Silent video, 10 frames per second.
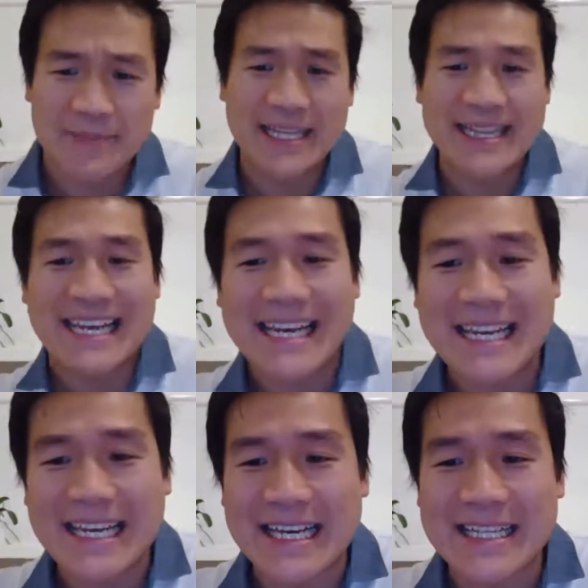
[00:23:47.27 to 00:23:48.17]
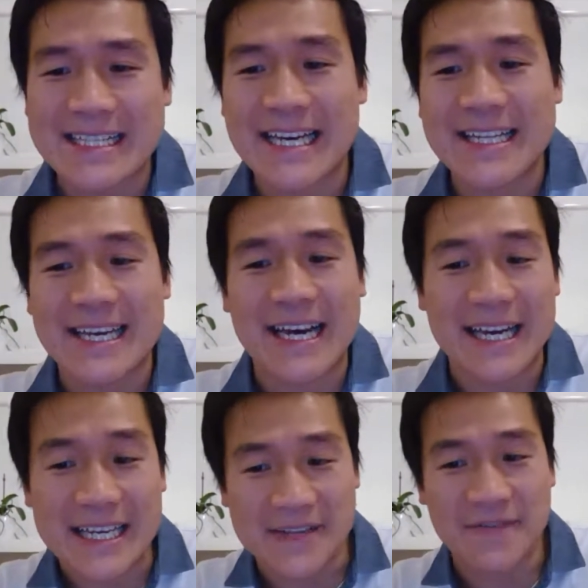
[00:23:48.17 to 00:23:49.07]
The leading contender
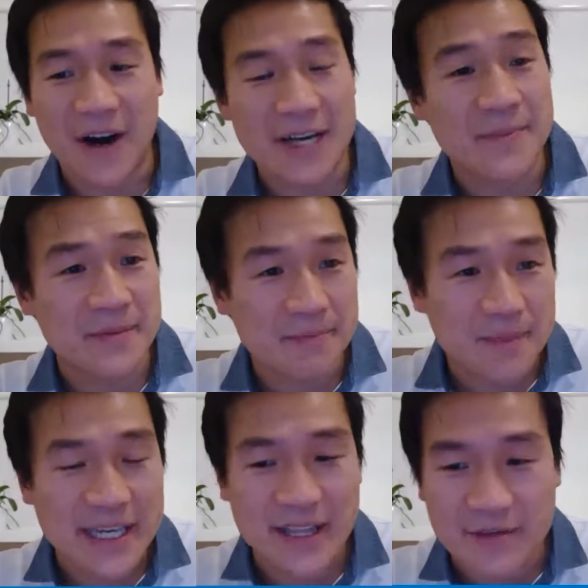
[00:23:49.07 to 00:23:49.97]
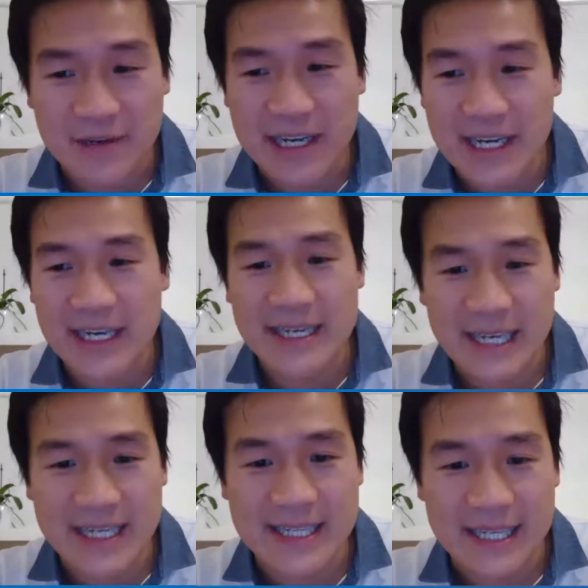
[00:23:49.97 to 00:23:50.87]
is vitamin B3,
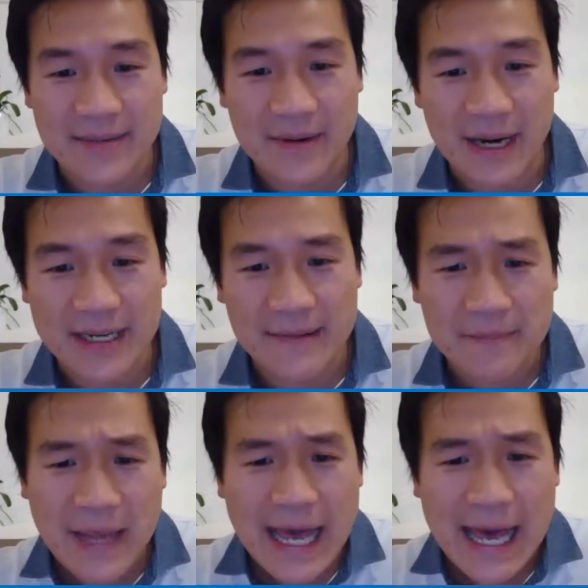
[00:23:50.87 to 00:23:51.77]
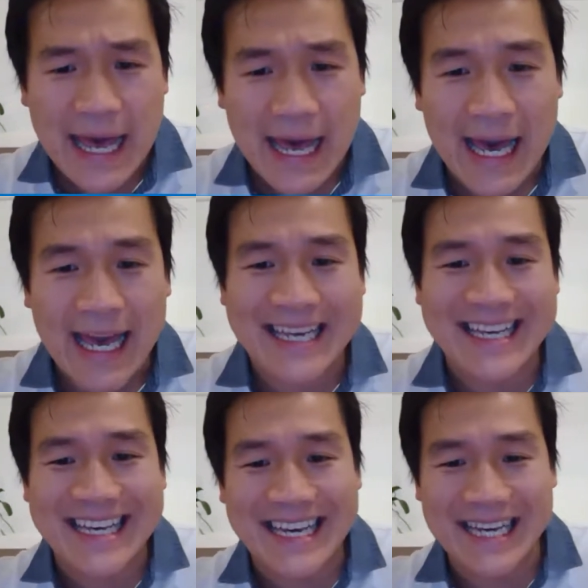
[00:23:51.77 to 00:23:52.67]
nicotinamide,
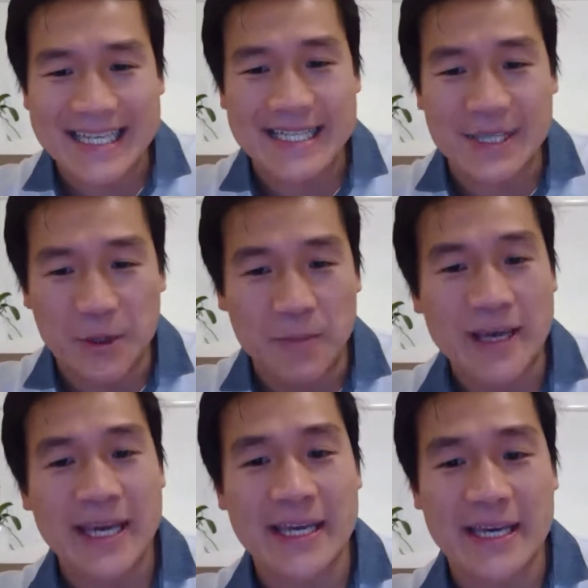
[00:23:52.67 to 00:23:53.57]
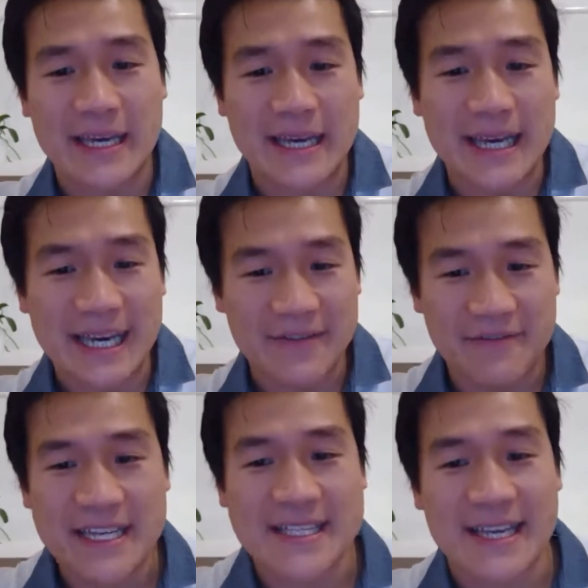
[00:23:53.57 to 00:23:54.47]
and it is still being
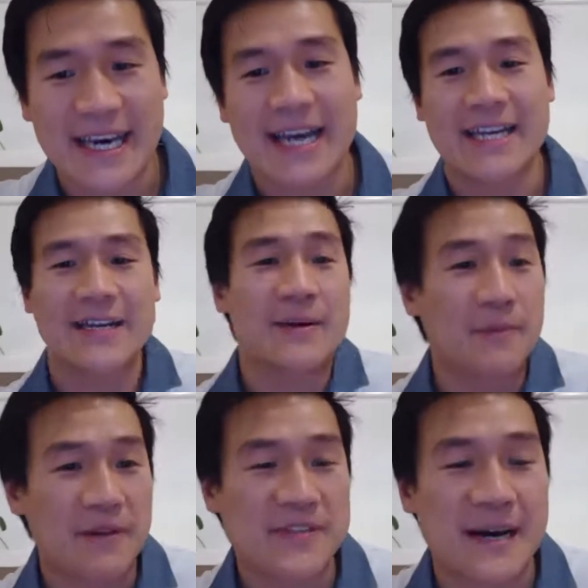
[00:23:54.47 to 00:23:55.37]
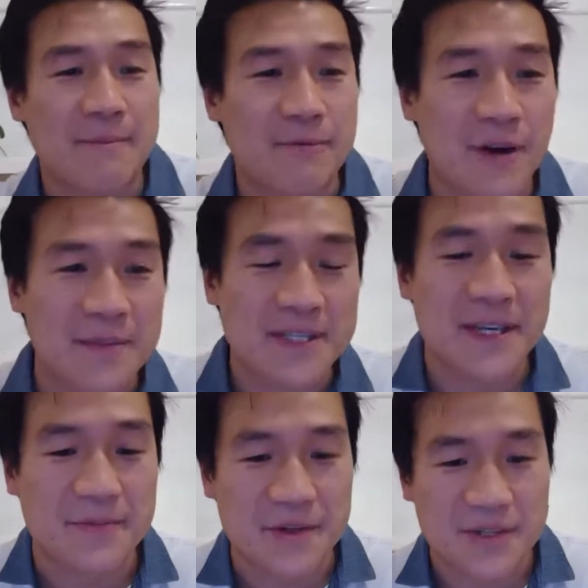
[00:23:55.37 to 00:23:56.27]
investigated with some
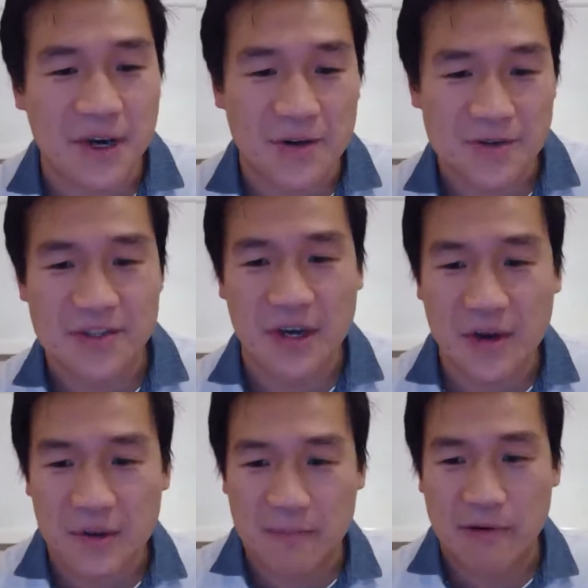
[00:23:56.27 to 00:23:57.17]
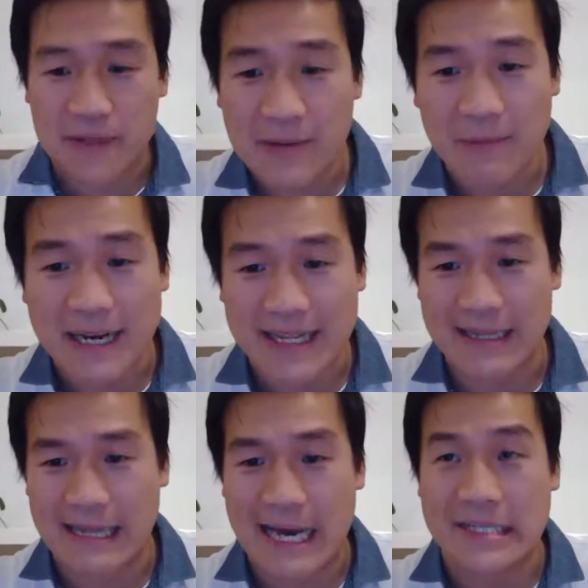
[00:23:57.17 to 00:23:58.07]
promising results. So probably one of the
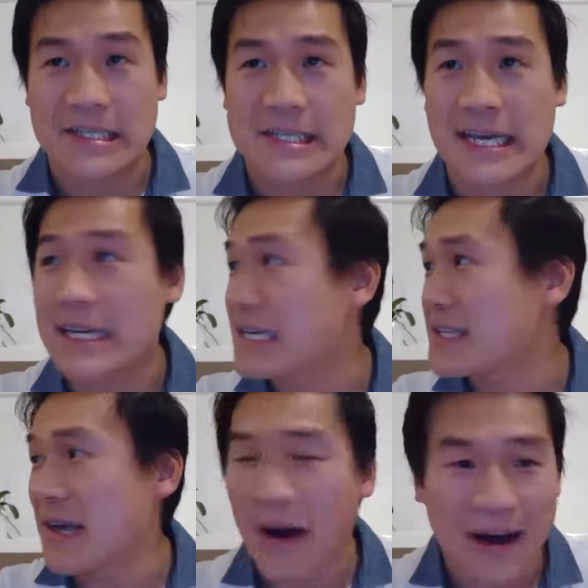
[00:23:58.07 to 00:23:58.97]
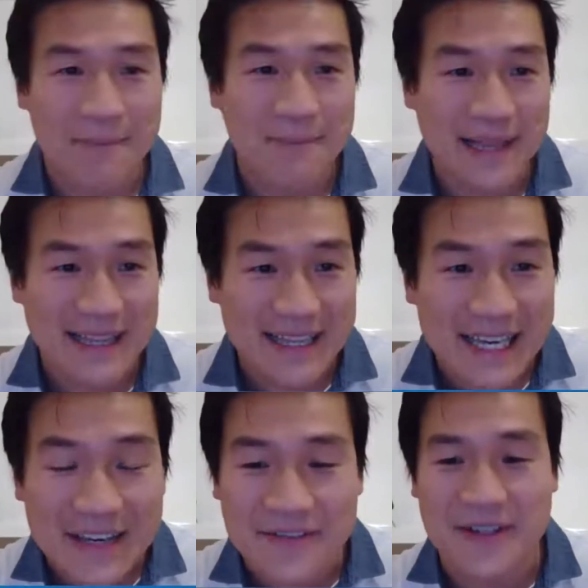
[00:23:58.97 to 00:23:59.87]
largest studies, I
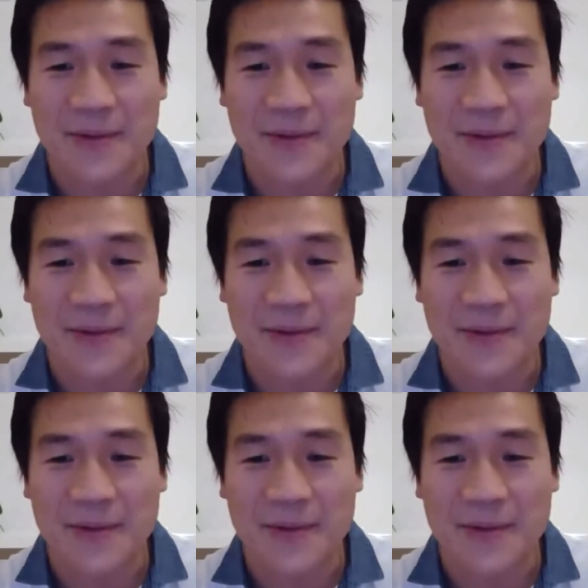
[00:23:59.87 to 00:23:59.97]
believe, in